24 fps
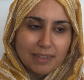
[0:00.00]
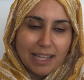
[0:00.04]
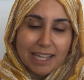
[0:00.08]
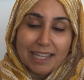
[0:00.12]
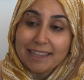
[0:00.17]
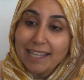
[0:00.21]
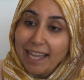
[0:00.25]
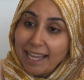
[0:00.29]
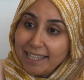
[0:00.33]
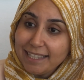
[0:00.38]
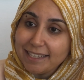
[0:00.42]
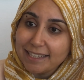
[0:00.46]

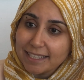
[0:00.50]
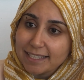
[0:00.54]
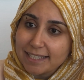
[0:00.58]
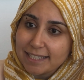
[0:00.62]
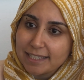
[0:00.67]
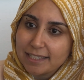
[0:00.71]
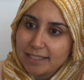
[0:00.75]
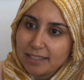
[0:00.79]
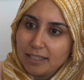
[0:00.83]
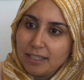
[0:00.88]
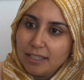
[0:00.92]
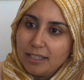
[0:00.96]
like
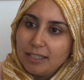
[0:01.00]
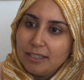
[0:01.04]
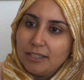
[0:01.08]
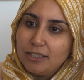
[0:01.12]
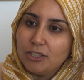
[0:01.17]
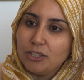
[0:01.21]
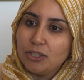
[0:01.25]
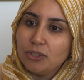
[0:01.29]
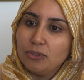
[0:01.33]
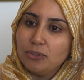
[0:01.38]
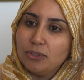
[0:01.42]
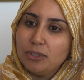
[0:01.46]
this,
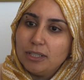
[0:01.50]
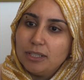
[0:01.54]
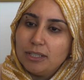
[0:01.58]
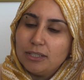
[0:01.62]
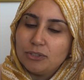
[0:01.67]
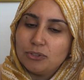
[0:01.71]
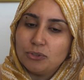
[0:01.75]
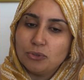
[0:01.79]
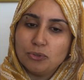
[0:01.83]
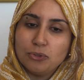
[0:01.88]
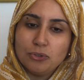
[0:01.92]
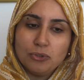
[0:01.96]

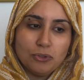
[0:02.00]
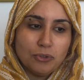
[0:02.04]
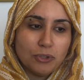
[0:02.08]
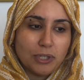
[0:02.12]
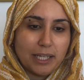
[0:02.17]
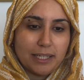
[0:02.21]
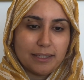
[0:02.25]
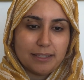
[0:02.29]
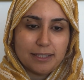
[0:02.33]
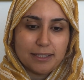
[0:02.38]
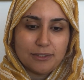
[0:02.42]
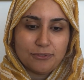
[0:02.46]
to look
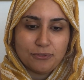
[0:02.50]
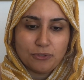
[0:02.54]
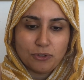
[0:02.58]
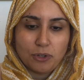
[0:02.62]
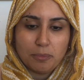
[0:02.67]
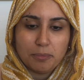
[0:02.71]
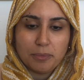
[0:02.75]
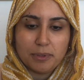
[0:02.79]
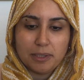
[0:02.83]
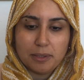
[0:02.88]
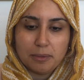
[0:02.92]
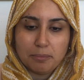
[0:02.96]
at it
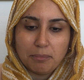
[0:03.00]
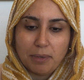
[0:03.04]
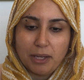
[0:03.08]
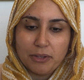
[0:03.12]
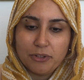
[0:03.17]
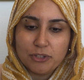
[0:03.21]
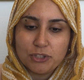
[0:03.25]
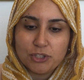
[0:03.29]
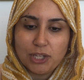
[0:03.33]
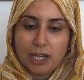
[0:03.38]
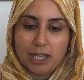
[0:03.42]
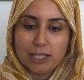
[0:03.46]
from the
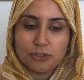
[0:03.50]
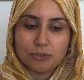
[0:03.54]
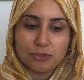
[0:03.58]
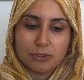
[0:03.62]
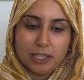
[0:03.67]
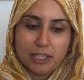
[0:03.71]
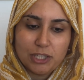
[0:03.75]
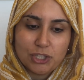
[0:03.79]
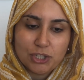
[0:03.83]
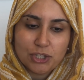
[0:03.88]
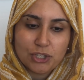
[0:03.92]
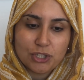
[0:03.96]
mother-child
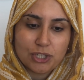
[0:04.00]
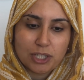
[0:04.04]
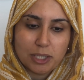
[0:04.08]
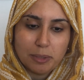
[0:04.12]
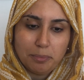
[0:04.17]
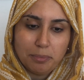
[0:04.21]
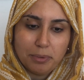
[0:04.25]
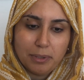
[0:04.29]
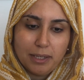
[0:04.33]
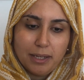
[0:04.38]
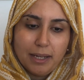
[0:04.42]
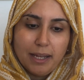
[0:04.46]

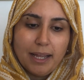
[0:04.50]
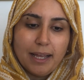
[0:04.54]
relationship